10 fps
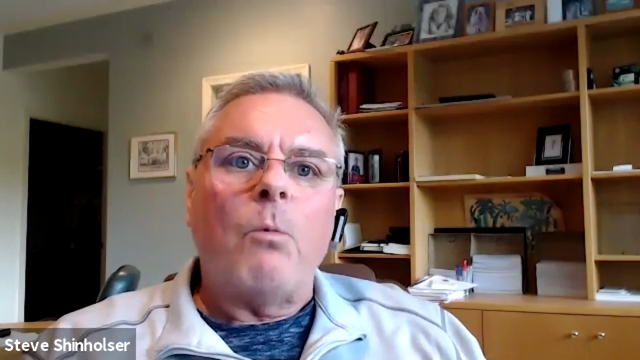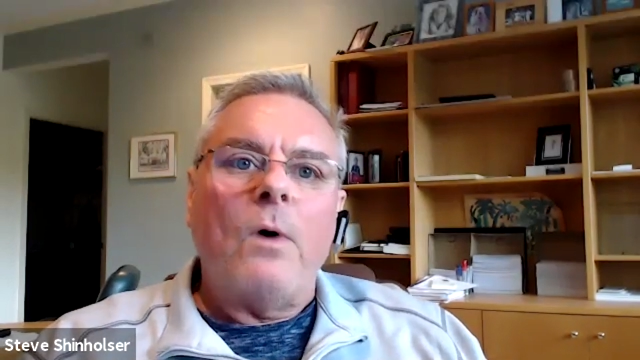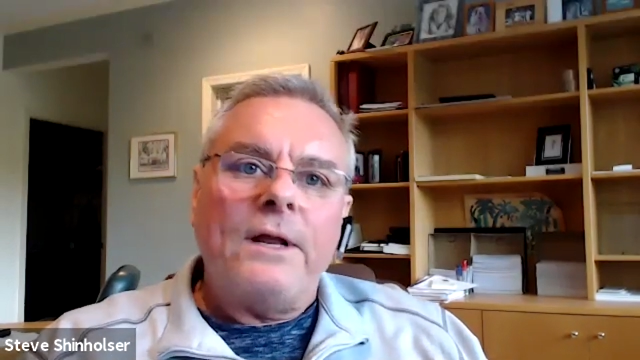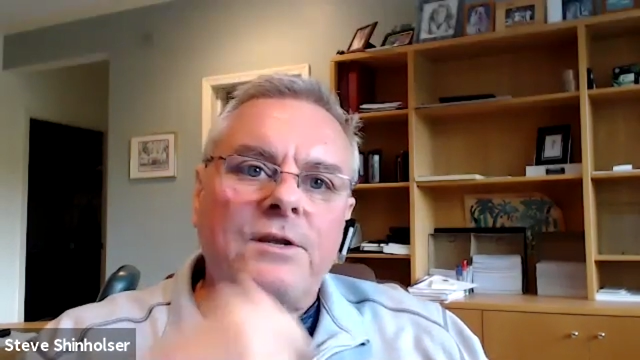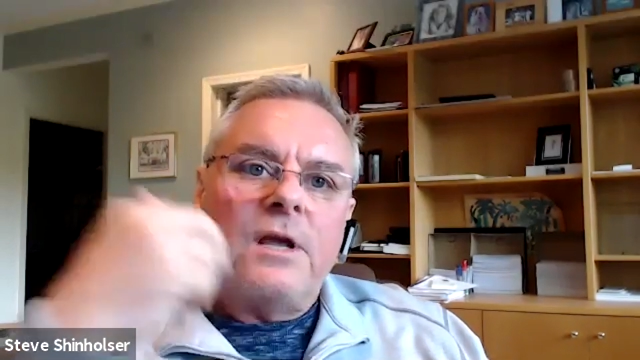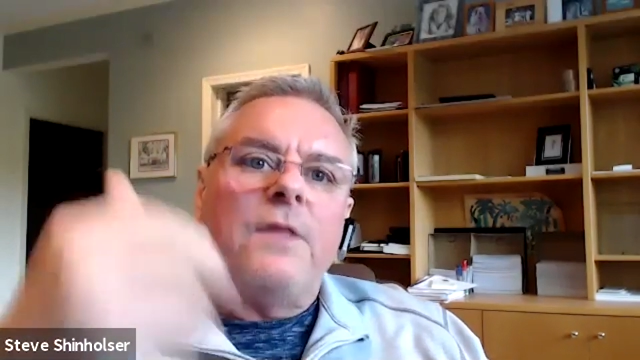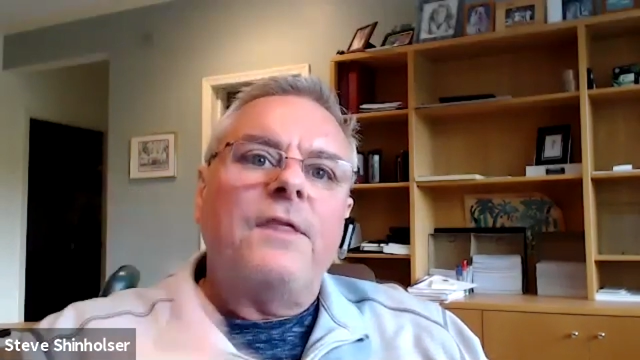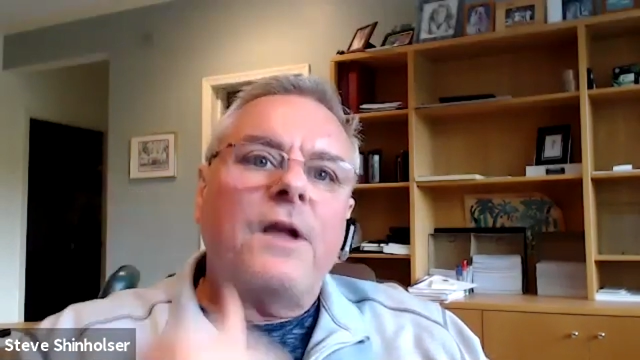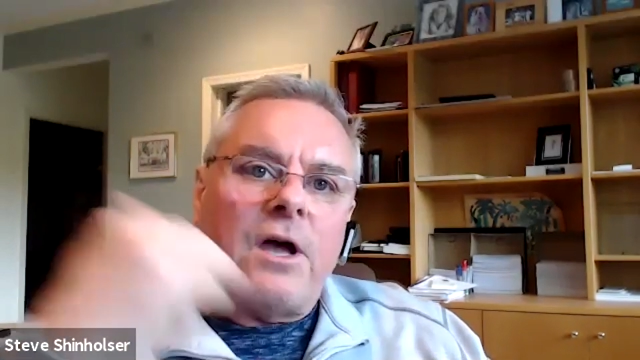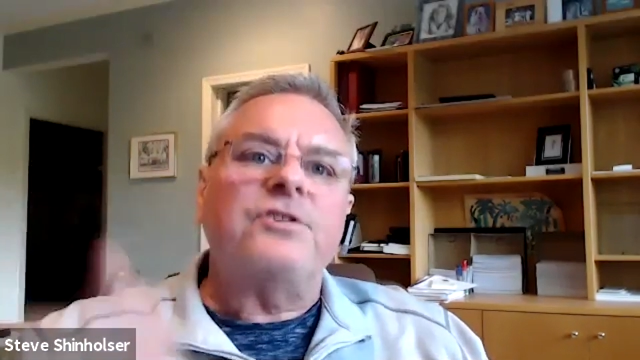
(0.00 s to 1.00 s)
What is
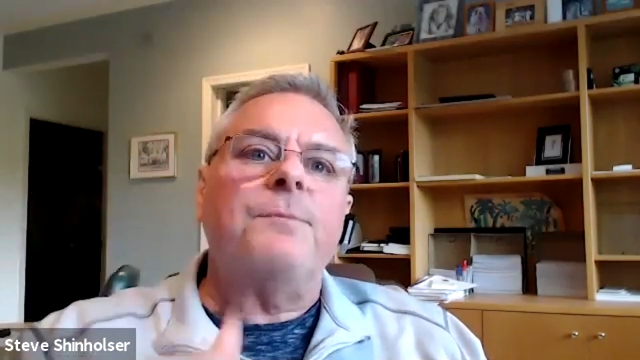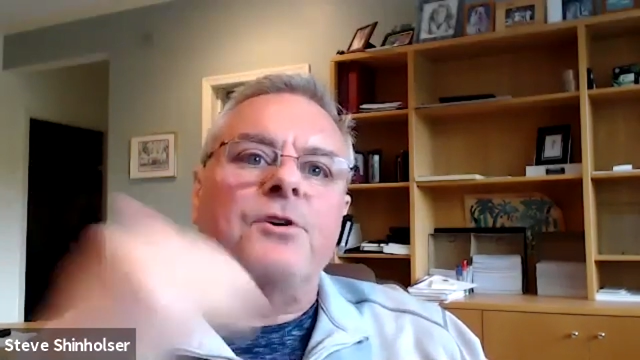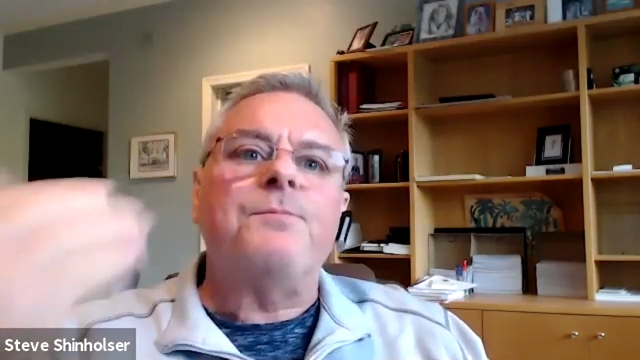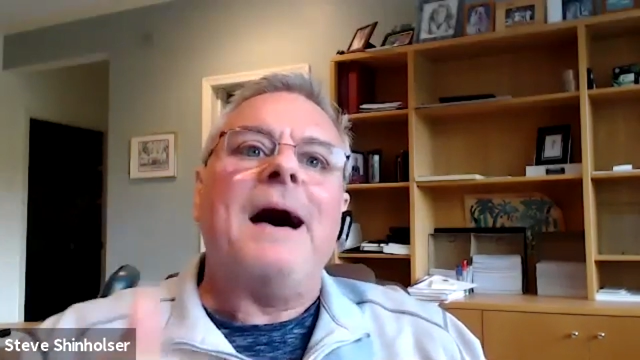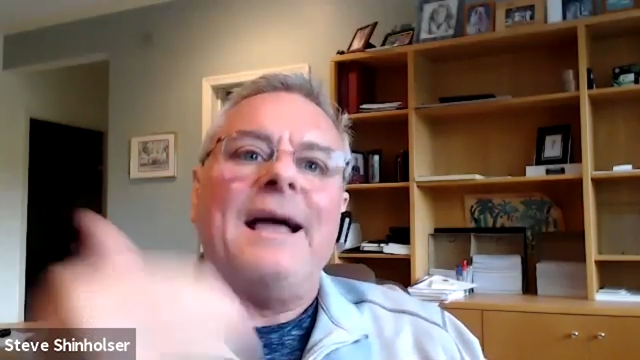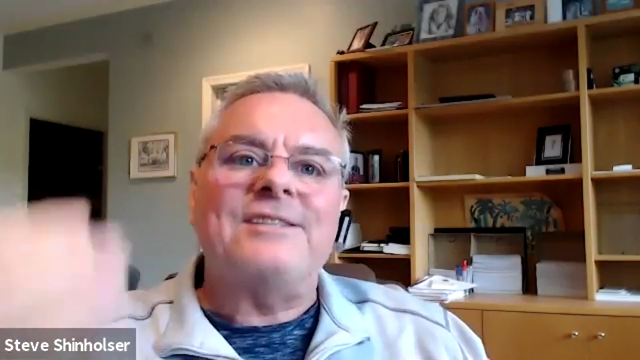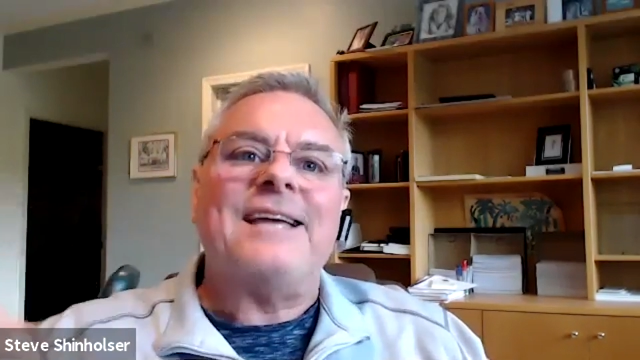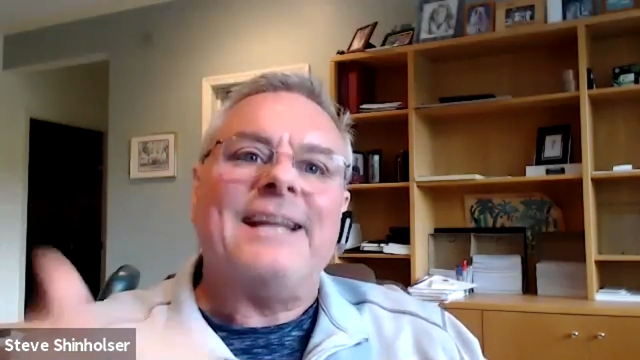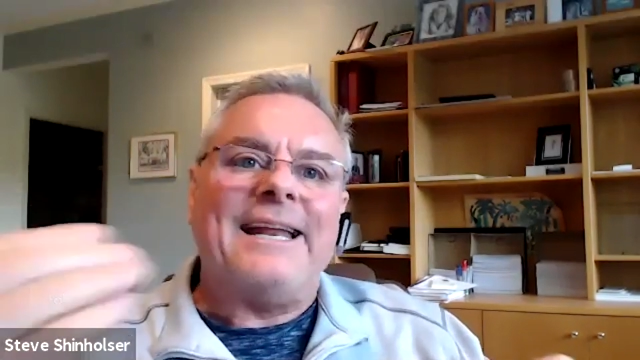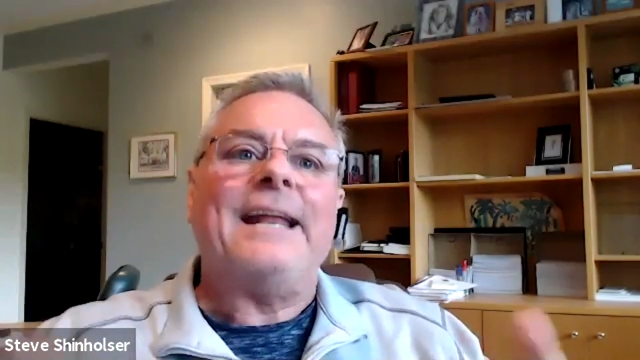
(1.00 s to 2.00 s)
the customer's
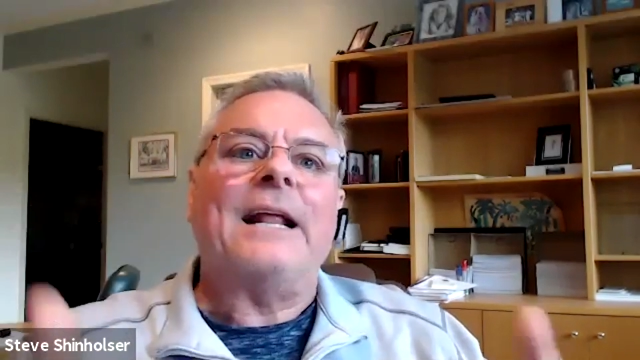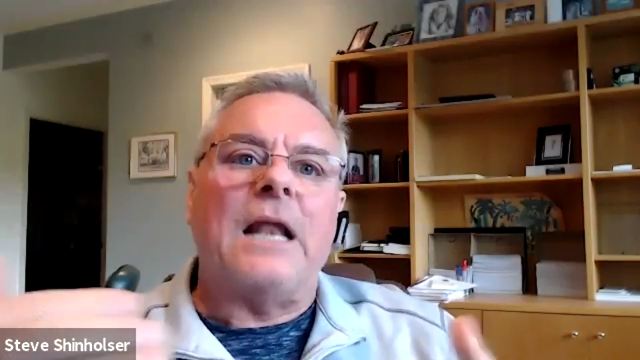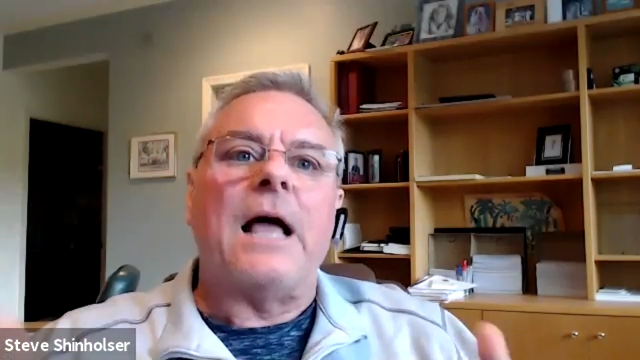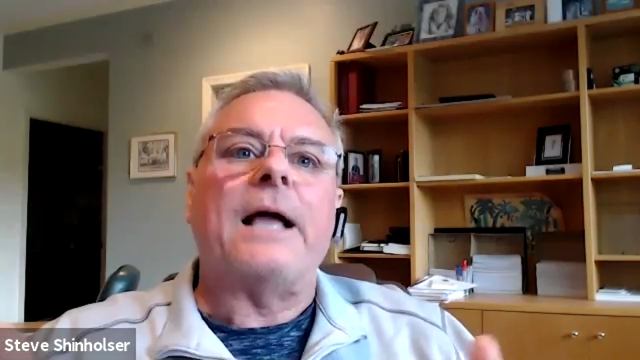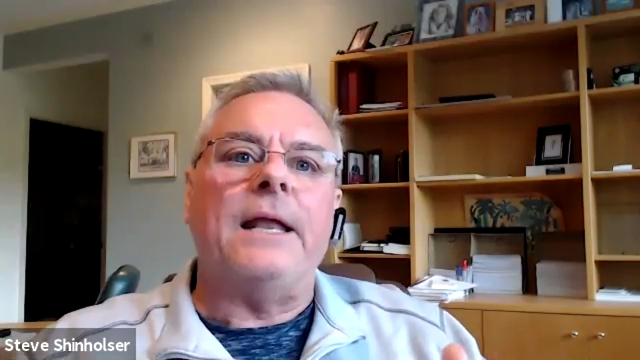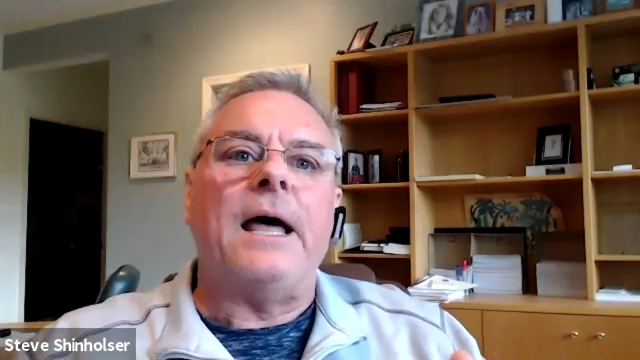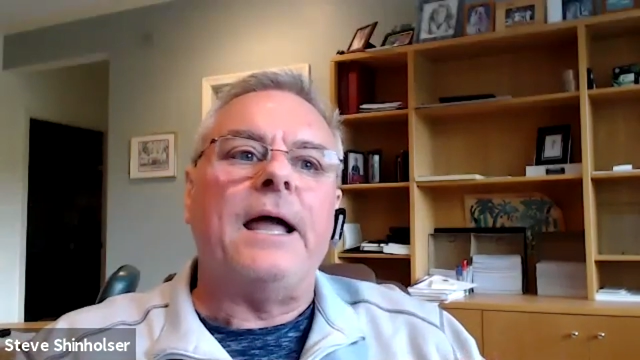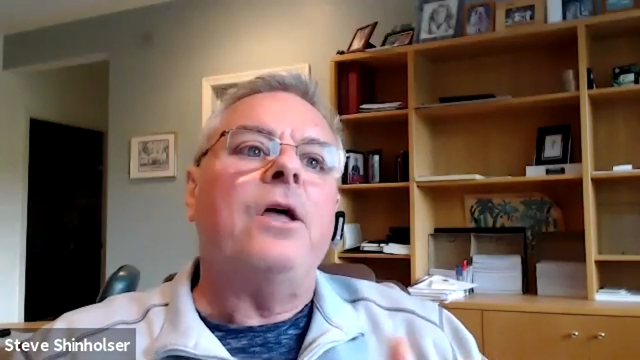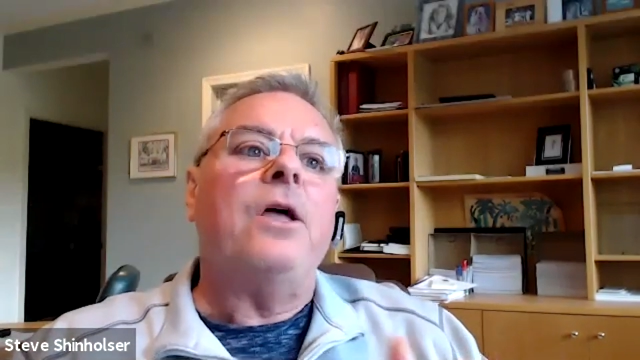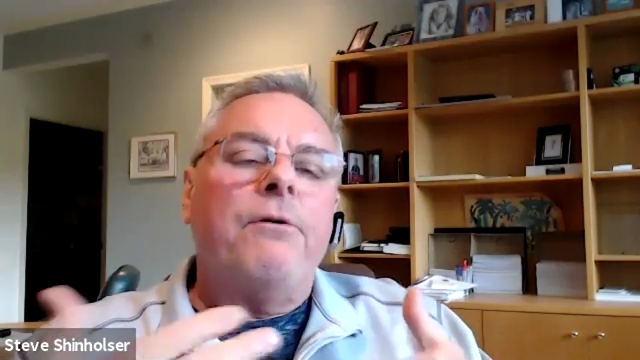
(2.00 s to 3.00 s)
mindset at 8 o'clock at
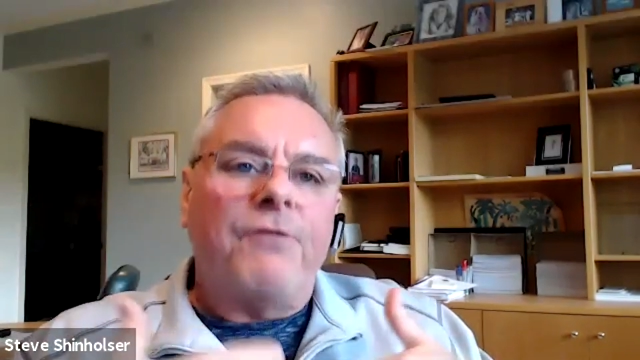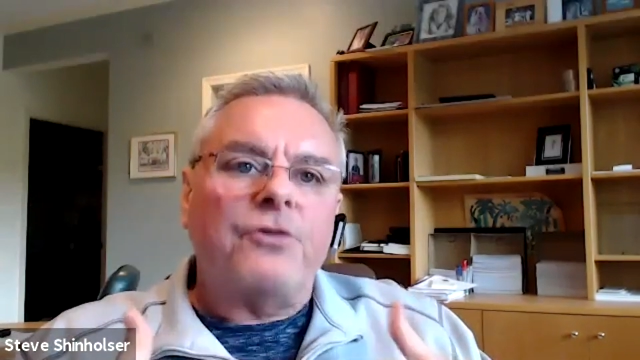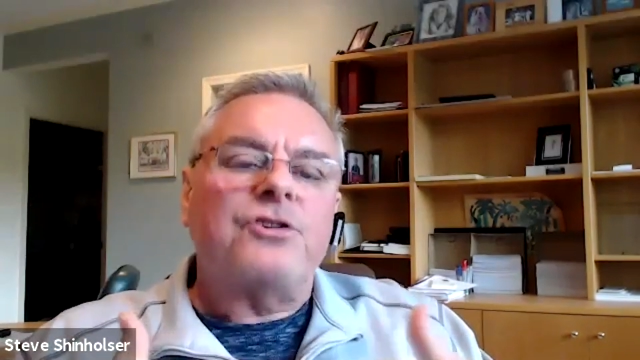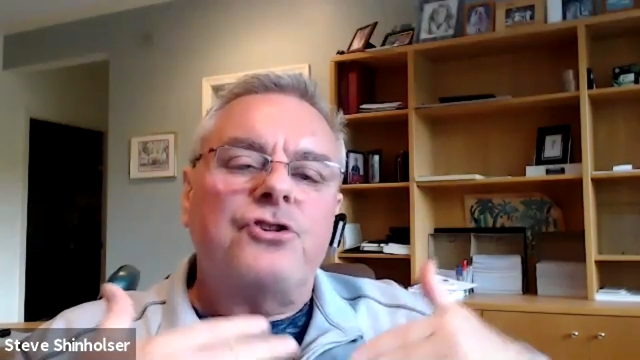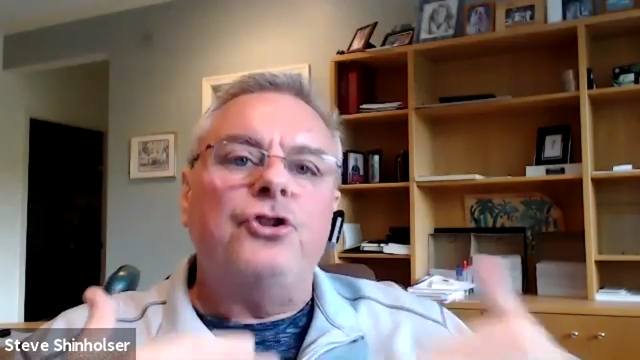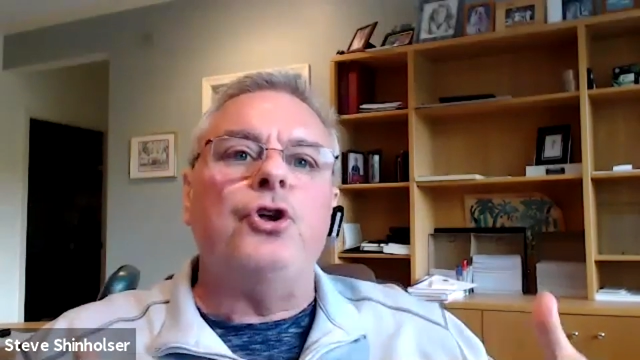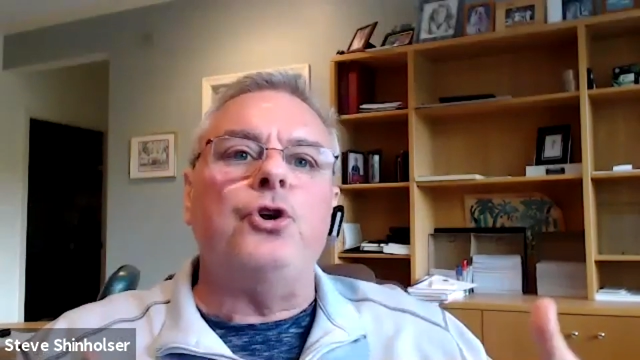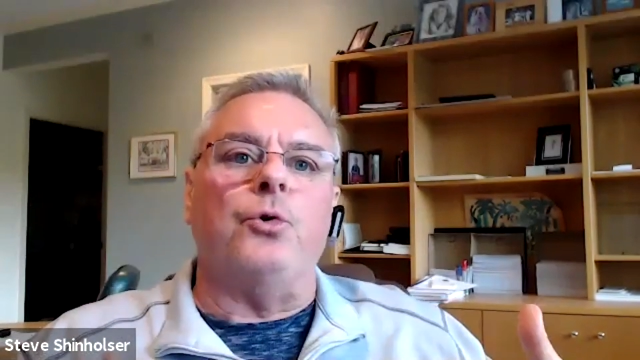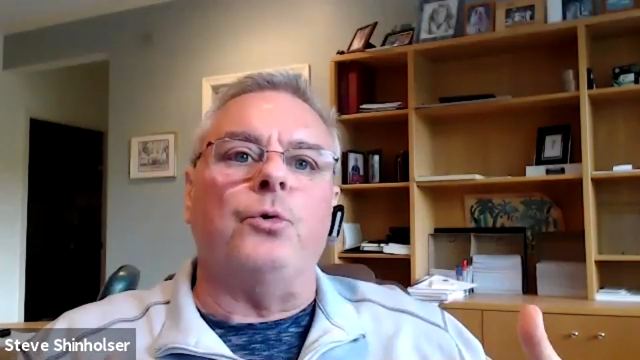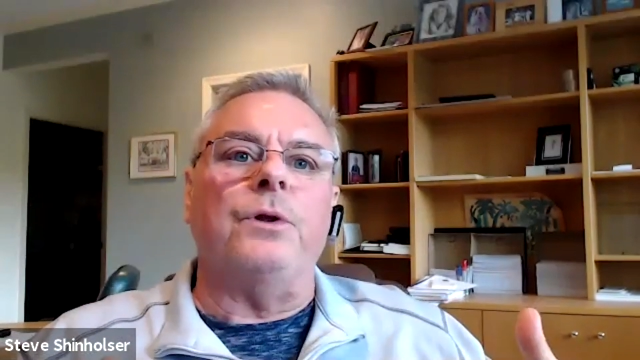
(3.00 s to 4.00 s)
night versus
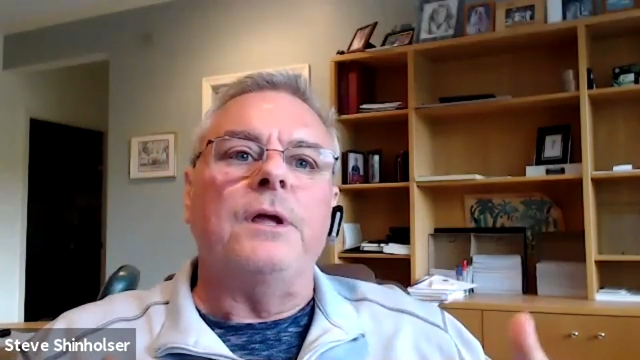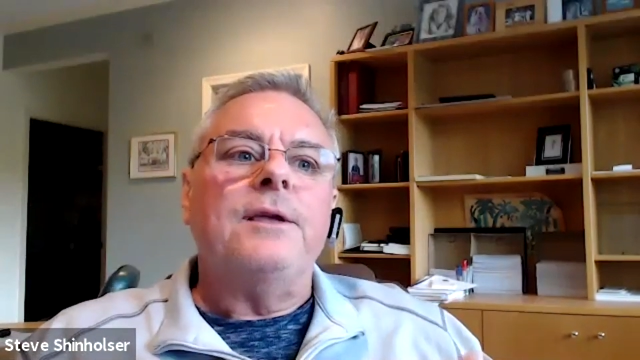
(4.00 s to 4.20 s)
noon?